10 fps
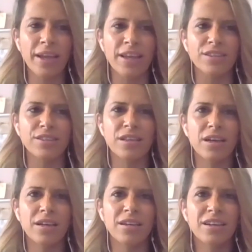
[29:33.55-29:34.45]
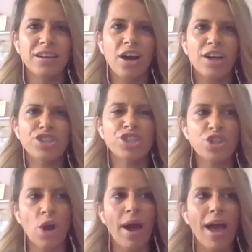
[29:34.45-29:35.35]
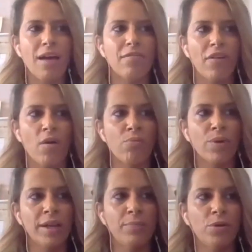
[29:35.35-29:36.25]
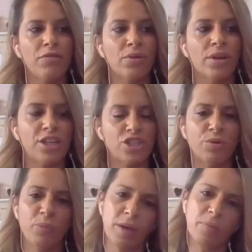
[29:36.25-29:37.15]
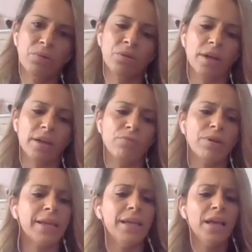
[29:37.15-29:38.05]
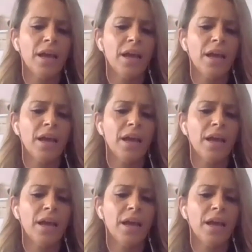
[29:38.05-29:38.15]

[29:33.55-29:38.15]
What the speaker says: It's like I just know I have a really beautiful connection with people, and I can really